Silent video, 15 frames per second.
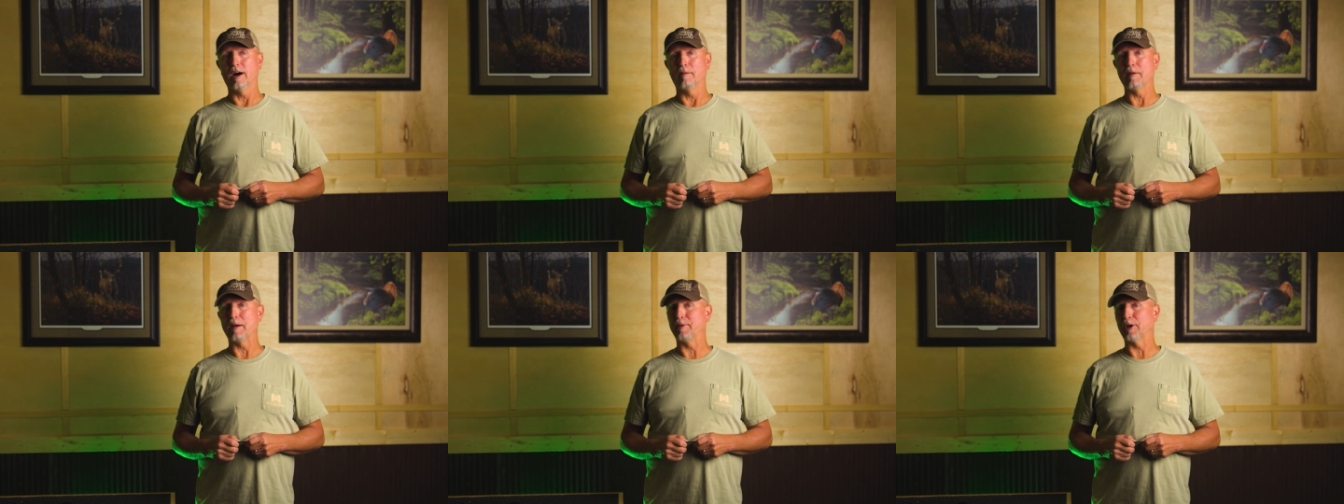
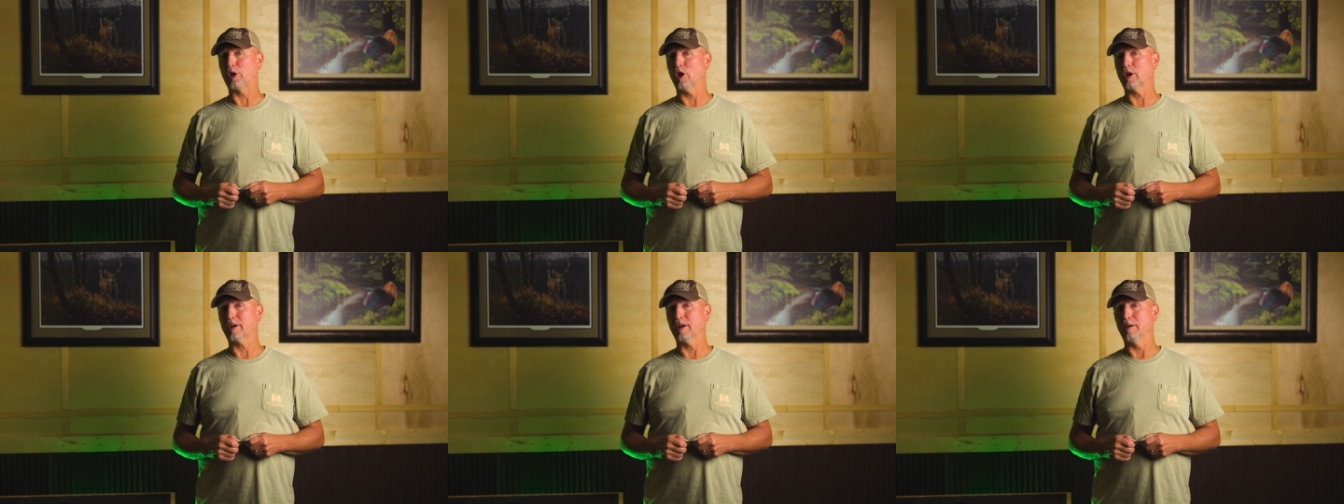maybe
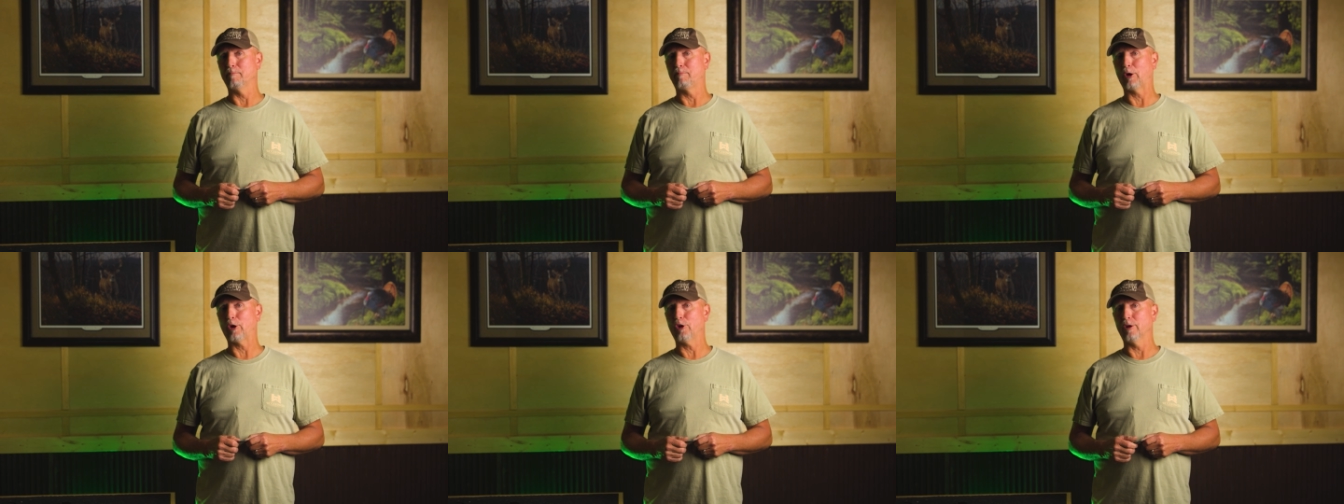clucking and
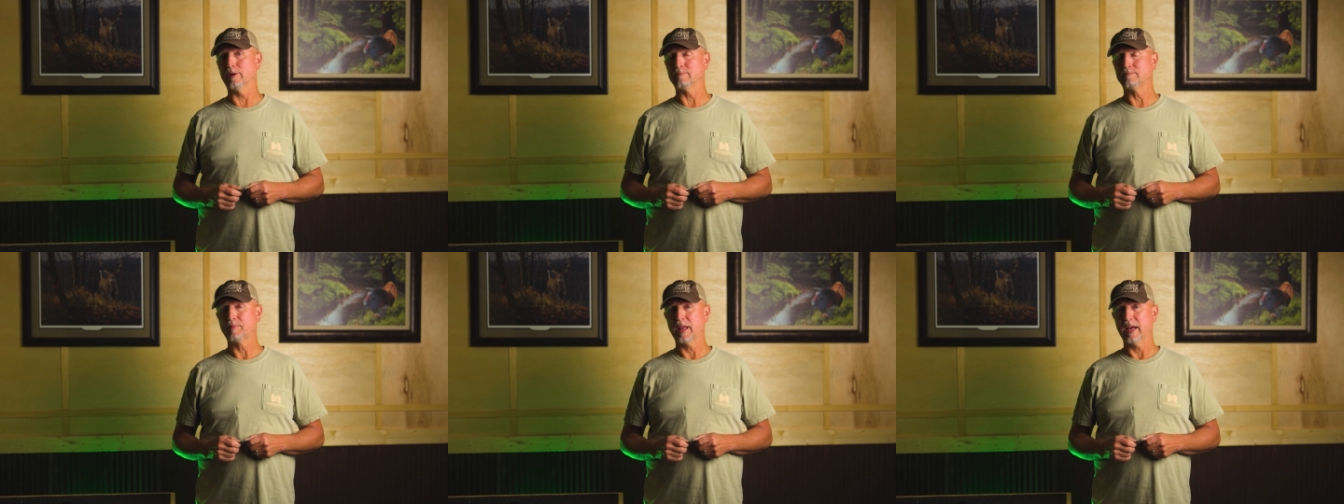purring,
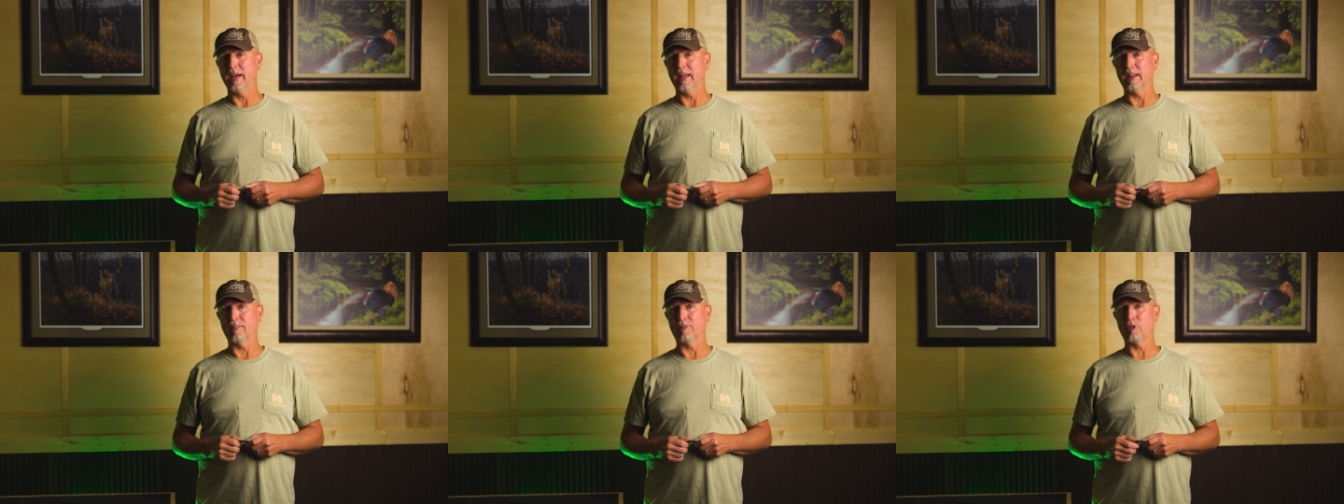
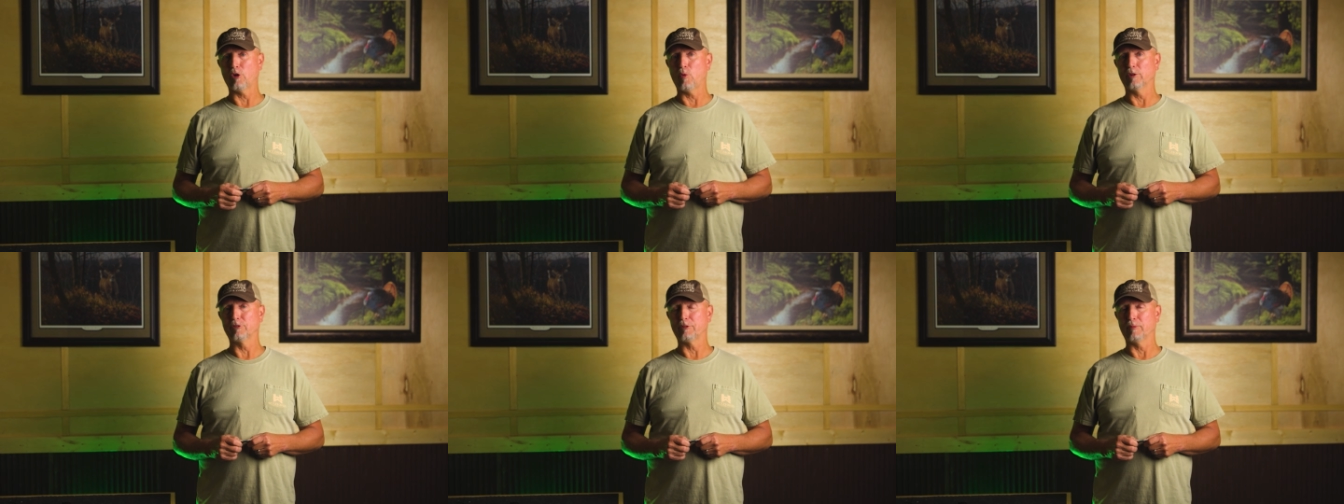and then
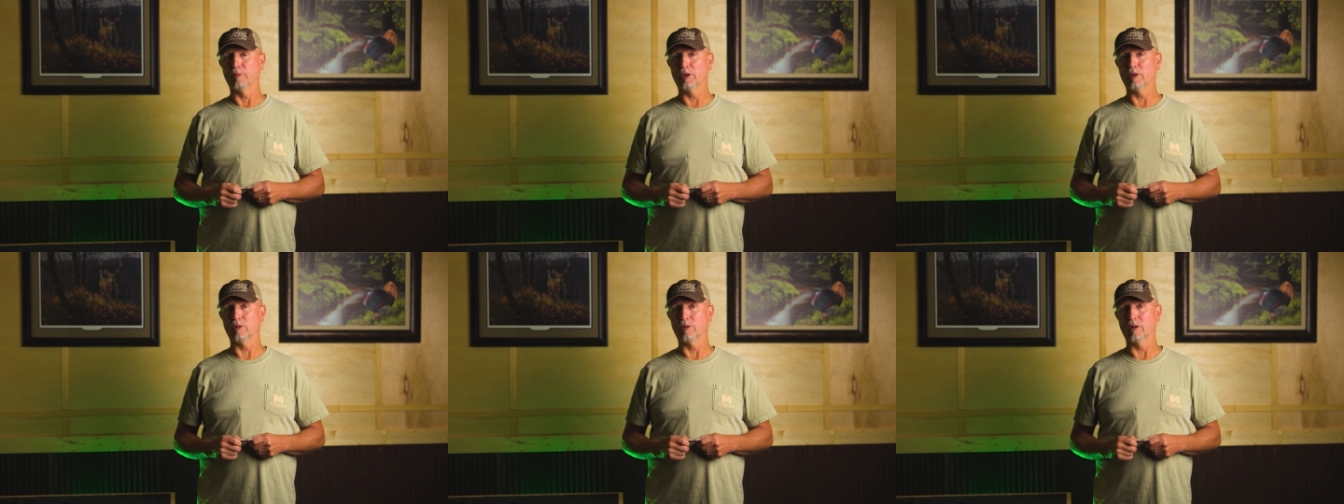throwing some
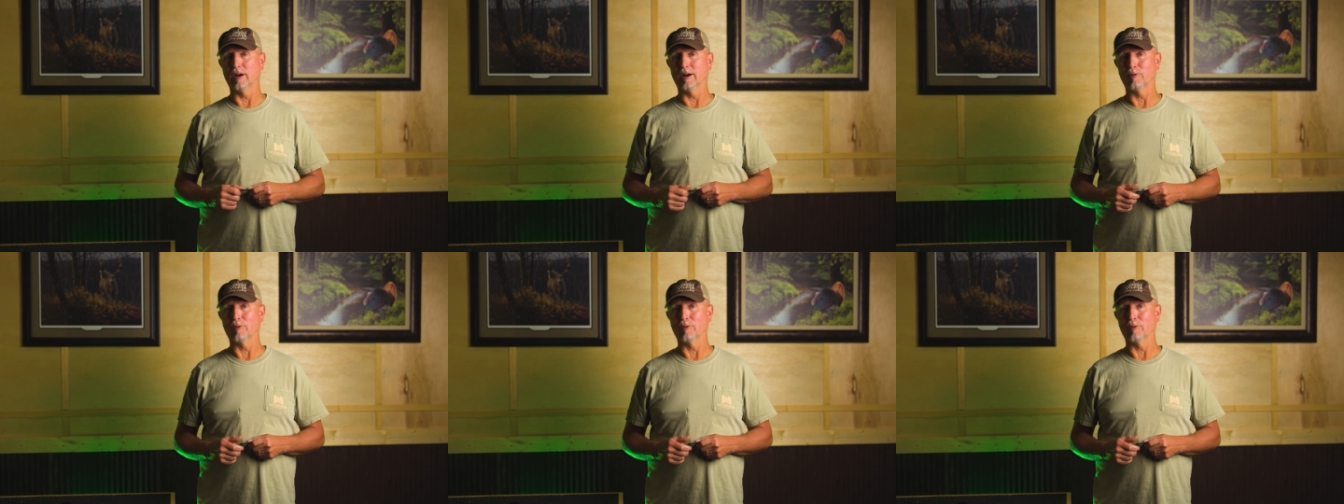little